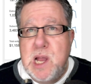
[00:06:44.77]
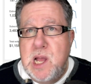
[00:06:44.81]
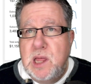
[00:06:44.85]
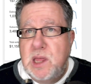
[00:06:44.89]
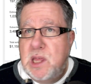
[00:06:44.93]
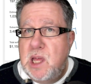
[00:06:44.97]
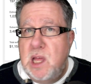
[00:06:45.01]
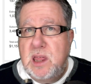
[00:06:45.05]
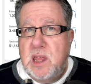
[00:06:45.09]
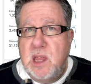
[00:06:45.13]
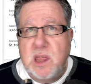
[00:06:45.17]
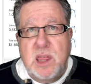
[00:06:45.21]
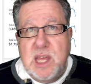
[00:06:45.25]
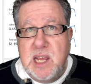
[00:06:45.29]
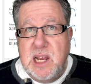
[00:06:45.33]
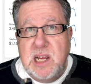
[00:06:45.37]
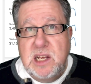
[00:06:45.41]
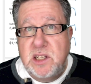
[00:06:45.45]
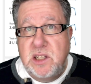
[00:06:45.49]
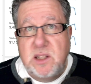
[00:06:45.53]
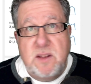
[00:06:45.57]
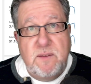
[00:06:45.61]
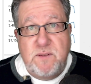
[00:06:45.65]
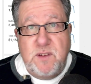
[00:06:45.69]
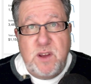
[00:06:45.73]
The other thing
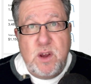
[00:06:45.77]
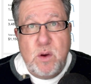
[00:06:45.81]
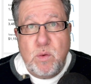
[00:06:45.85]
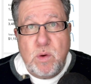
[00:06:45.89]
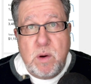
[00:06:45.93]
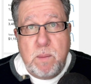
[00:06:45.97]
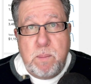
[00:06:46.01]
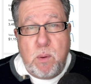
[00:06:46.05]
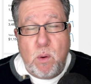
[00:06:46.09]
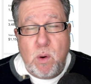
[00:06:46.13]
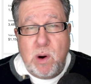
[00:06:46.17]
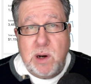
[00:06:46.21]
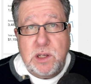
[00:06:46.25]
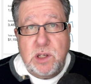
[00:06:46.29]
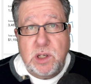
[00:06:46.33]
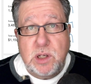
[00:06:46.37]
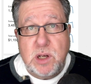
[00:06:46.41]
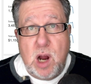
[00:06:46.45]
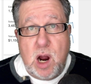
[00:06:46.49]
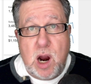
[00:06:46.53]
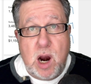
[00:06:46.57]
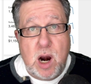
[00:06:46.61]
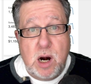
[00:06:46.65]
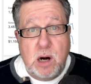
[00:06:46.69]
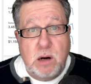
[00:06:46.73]
is the view reports
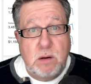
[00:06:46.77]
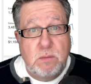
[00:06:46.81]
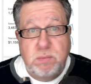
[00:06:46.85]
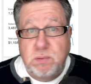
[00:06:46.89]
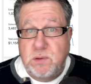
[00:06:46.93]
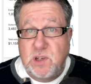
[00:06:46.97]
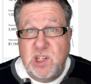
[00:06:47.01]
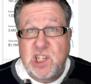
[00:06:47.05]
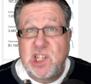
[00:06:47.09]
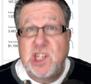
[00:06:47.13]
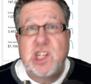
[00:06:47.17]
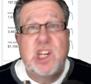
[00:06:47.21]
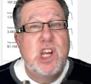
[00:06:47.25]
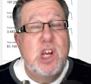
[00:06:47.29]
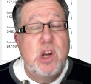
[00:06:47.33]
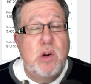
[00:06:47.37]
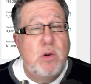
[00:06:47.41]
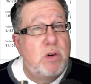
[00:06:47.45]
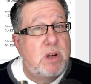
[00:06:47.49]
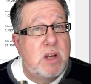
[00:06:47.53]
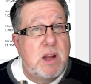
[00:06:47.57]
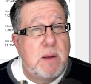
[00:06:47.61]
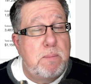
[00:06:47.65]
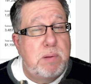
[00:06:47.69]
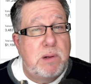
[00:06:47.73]
are
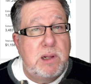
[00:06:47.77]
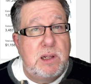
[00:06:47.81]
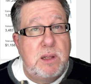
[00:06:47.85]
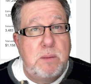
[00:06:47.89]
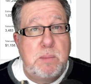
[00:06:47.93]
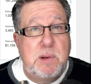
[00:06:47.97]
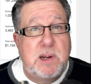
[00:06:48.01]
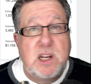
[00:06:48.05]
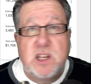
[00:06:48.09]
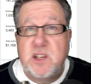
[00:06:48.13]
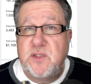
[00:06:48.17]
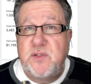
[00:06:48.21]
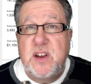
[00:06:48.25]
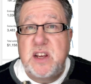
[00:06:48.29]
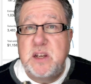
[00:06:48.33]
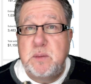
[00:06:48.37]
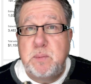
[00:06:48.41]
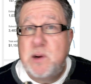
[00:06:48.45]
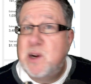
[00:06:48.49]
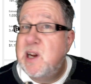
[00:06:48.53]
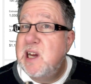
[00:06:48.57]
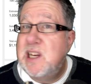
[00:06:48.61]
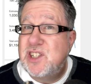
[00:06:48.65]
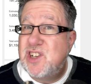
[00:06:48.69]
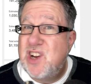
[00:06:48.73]
skewed completely because
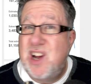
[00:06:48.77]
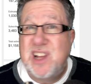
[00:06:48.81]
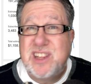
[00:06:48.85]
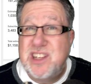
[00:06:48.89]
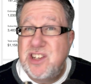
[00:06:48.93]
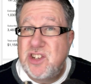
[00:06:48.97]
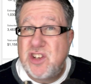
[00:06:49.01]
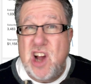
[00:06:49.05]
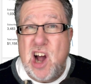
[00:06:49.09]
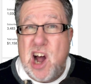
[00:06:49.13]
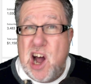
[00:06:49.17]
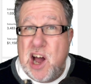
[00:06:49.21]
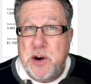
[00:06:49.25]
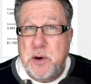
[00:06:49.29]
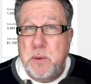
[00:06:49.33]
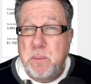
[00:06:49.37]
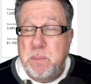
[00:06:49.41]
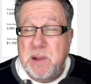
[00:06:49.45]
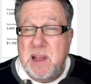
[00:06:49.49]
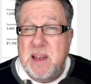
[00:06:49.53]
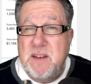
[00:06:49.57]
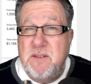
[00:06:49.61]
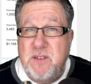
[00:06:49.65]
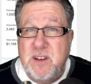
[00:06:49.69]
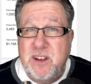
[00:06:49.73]
Facebook has got this
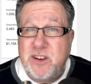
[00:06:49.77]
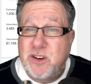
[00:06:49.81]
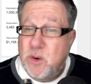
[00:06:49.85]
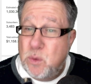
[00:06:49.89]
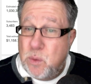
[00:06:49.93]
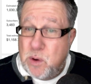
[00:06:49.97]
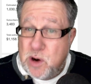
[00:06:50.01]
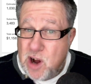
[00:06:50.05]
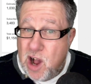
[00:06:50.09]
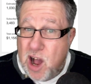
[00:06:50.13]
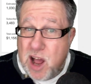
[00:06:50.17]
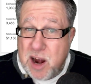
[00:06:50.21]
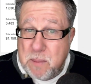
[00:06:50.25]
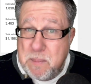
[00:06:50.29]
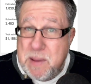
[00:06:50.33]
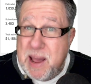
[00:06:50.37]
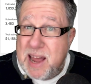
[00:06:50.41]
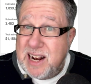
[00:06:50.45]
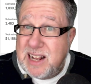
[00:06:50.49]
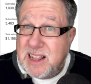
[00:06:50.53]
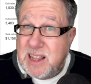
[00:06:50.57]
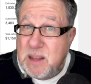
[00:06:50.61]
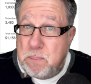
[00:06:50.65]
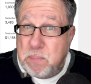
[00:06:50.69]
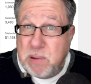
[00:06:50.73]
autoplay feature where it
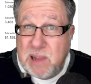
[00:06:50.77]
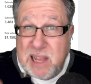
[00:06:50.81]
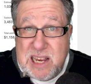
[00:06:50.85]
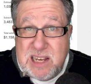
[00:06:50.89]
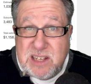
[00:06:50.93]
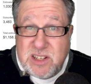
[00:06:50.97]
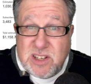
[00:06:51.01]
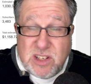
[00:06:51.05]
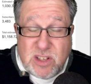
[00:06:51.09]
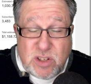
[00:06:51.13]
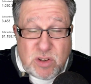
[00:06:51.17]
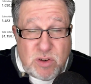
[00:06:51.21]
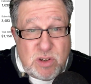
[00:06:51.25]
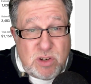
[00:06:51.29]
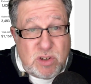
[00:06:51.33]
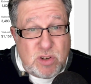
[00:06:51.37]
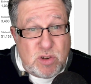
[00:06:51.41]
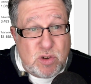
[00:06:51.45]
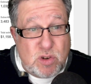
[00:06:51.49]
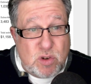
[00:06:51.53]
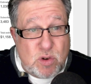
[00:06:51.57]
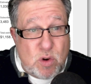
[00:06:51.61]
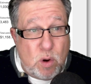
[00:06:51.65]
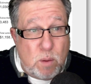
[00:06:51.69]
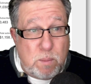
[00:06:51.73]
automatically plays as soon as you
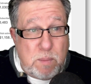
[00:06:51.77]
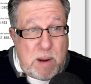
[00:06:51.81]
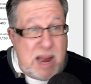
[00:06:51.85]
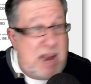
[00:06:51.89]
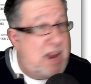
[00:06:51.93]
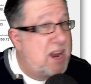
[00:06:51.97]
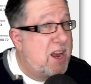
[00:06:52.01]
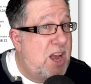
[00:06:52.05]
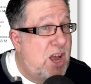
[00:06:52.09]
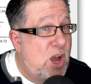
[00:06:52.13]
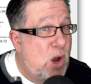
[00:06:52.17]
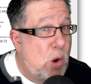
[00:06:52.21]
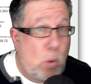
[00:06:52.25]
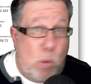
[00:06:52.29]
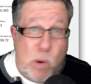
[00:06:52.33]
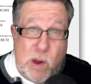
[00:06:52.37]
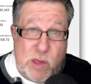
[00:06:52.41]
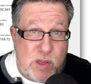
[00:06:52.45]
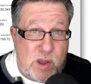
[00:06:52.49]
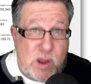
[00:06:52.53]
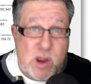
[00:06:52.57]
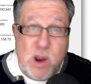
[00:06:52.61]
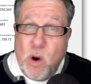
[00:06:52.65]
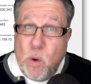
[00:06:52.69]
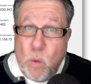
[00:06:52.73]
scroll by,
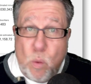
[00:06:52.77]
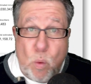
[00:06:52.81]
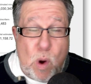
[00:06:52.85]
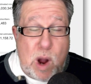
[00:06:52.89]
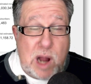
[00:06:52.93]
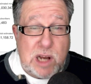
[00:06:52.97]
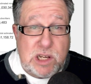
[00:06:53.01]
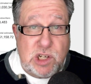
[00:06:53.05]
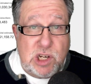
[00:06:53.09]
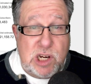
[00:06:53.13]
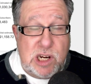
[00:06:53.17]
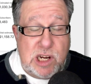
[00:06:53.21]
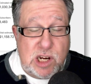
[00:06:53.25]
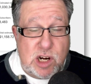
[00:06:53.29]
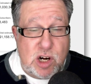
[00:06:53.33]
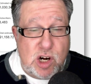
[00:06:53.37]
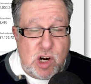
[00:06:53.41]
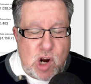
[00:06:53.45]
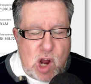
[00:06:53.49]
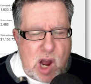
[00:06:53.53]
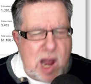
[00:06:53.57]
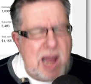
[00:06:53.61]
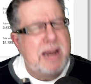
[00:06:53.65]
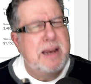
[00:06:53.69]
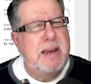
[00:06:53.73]
whether you're watching it or
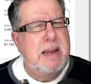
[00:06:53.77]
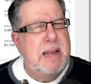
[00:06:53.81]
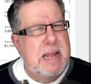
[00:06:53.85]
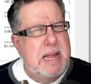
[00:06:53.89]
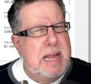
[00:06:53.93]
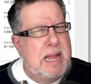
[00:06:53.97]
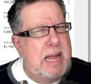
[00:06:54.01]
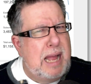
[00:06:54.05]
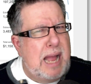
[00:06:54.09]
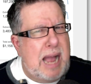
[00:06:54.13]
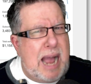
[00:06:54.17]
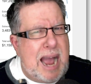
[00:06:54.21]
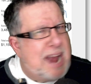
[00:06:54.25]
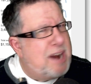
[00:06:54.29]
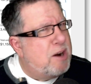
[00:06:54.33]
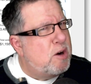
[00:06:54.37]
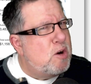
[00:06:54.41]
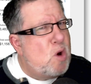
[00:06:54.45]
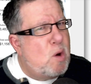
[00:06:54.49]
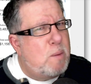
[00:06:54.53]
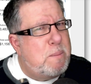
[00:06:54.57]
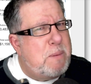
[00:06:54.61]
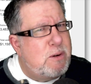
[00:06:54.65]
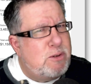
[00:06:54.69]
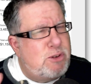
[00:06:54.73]
not. I don't
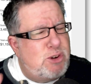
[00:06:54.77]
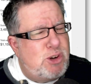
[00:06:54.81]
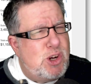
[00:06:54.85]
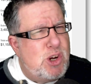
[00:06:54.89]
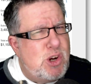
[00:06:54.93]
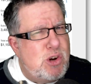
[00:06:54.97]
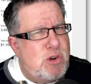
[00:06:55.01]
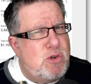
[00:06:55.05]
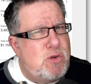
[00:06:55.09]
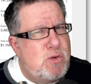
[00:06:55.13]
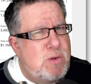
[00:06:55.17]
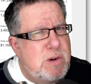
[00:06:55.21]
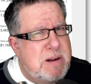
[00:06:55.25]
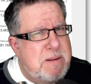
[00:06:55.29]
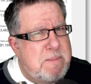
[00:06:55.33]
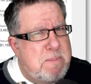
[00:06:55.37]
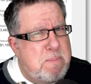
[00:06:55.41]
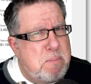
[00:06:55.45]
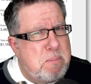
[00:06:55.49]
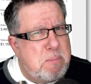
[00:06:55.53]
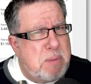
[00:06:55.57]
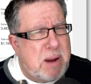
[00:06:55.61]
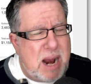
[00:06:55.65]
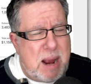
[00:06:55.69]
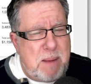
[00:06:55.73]
know about you,
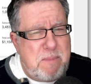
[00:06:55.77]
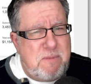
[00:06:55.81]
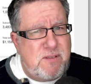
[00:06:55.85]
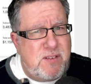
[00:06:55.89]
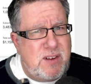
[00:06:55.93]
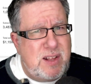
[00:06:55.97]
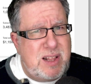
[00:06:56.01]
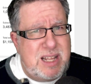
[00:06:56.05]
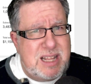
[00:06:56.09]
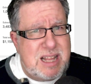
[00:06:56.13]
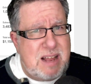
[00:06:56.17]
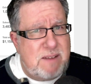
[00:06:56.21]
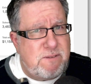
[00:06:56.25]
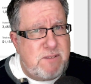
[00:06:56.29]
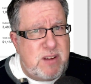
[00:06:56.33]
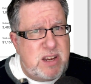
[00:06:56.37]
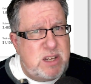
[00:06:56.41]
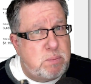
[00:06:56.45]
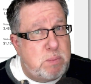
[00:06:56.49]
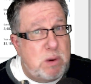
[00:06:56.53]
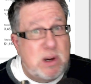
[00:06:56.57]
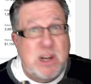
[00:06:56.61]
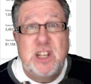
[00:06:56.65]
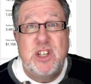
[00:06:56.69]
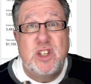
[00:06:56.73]
but I'm feeling that
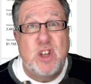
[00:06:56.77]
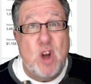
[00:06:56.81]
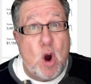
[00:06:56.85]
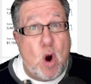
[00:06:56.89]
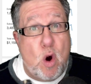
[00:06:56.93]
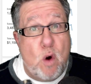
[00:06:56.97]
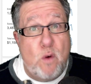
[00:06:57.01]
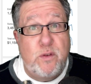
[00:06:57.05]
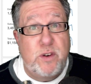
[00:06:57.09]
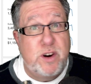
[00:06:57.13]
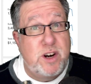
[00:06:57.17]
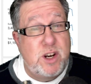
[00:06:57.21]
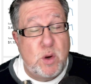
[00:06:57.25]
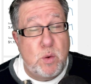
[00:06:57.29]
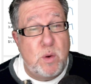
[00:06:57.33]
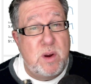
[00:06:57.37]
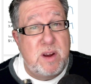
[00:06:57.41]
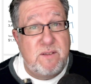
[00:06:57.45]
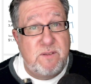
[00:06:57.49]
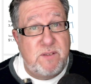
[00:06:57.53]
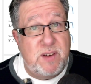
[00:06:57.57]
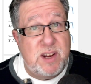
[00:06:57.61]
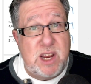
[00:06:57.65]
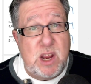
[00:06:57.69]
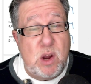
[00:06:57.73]
Facebook is
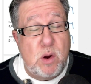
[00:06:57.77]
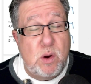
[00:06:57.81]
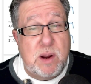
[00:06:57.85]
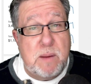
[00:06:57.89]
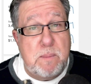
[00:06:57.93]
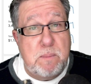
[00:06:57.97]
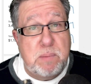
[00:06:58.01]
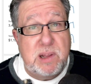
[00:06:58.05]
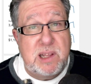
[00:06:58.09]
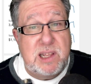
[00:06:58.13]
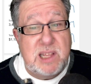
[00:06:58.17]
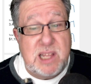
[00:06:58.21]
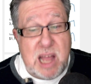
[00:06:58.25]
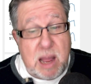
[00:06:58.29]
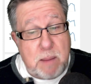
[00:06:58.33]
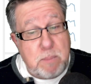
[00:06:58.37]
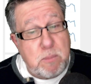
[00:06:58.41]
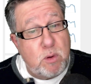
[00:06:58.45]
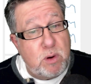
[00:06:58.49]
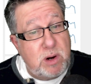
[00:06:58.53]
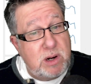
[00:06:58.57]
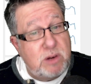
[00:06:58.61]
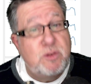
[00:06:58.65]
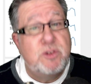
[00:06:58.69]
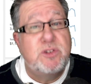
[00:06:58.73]
overdoing video completely. I'm
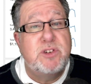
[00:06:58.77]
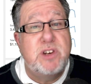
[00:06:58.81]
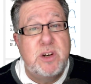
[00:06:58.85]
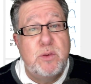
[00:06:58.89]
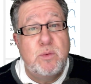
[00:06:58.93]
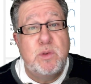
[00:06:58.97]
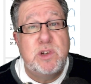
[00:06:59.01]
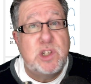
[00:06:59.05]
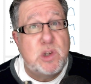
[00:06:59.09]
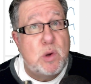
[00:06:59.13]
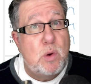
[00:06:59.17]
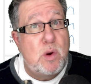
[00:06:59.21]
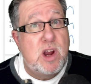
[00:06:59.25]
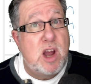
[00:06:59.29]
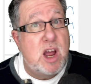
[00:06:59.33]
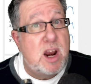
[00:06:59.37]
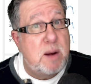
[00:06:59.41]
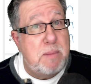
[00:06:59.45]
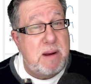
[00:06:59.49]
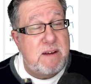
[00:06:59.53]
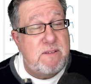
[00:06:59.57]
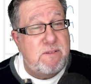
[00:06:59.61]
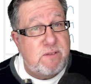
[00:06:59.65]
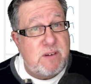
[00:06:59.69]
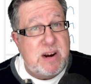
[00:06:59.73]
more interested in what's going on in
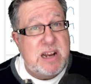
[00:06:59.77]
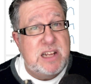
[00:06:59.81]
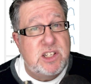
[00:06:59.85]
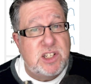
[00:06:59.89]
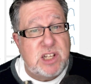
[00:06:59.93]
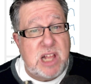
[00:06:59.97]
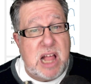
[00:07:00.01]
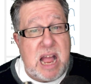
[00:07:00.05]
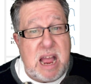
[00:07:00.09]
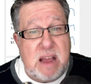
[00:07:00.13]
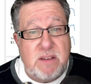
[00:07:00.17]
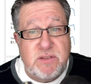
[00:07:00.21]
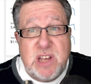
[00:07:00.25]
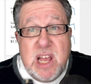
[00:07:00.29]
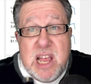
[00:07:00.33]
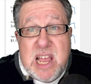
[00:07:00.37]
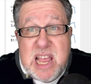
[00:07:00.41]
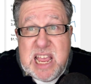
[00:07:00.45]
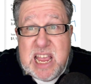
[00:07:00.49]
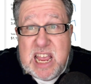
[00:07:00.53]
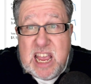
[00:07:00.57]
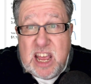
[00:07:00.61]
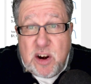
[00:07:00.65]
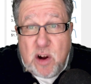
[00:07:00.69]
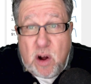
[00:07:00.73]
my friends' lives,
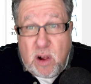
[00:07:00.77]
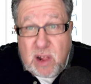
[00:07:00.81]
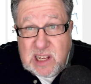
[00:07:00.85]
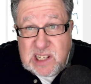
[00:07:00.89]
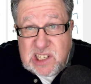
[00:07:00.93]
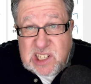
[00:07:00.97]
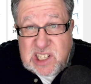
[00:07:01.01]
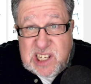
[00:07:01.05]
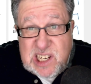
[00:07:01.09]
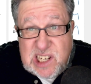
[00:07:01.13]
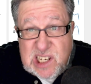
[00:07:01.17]
and all I see